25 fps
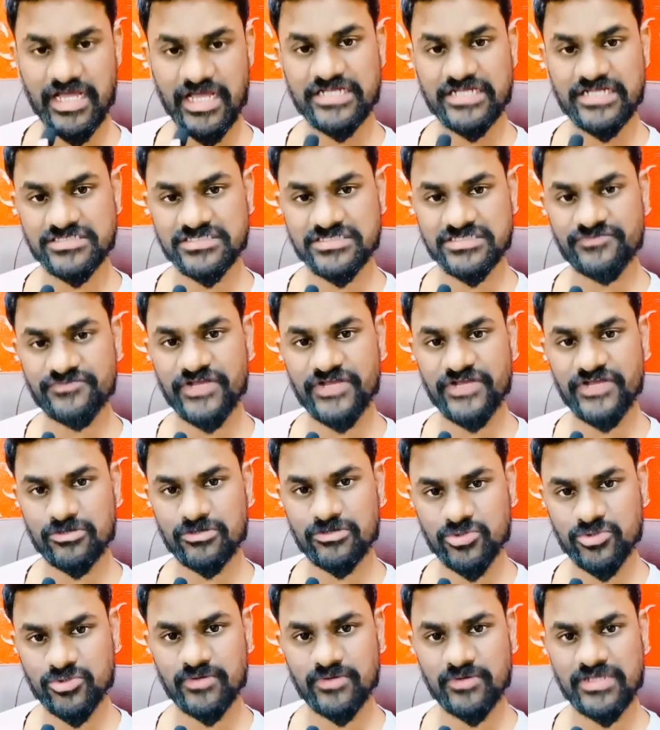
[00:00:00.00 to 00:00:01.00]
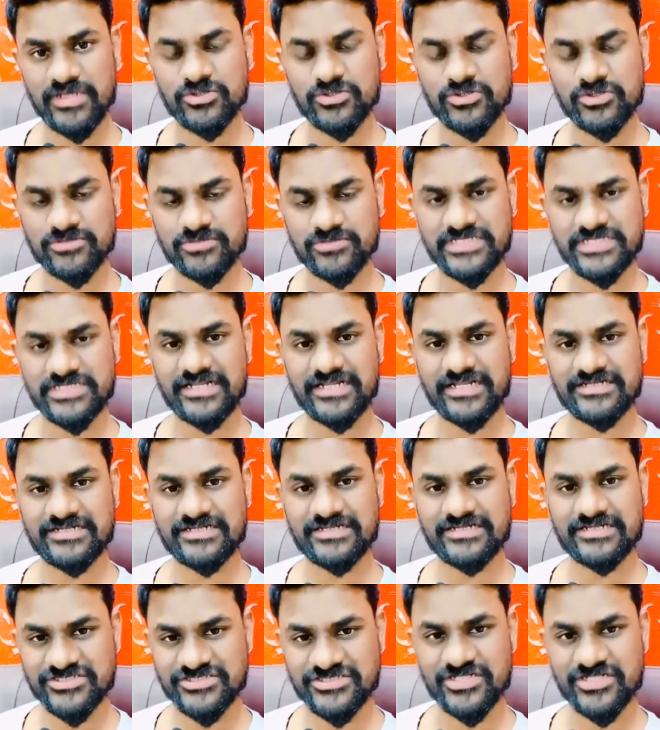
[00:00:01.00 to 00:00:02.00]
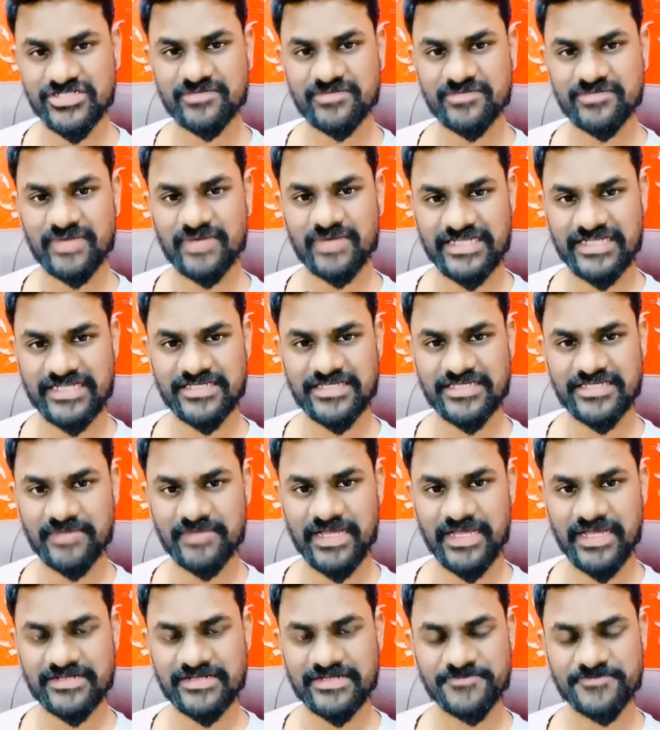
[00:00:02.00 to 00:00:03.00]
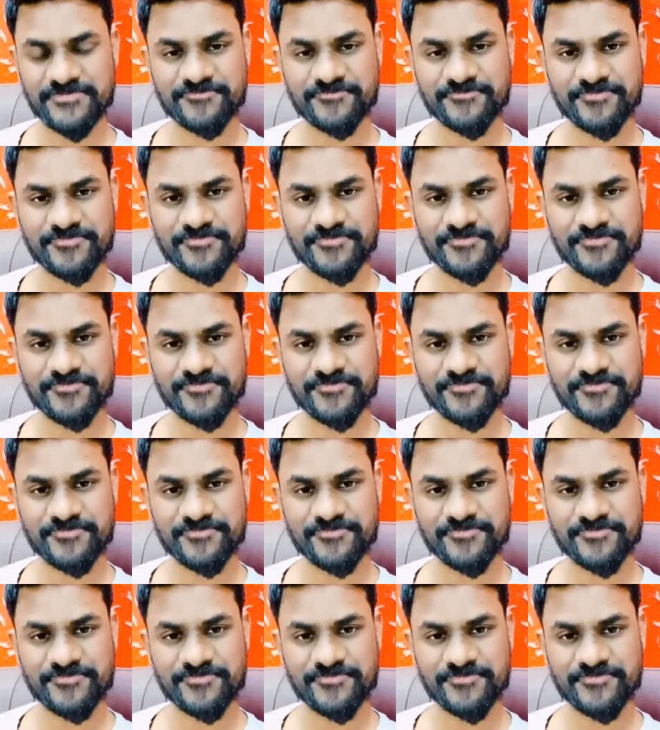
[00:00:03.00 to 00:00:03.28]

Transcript: and welcome to my YouTube channel Digital Marketing Mind.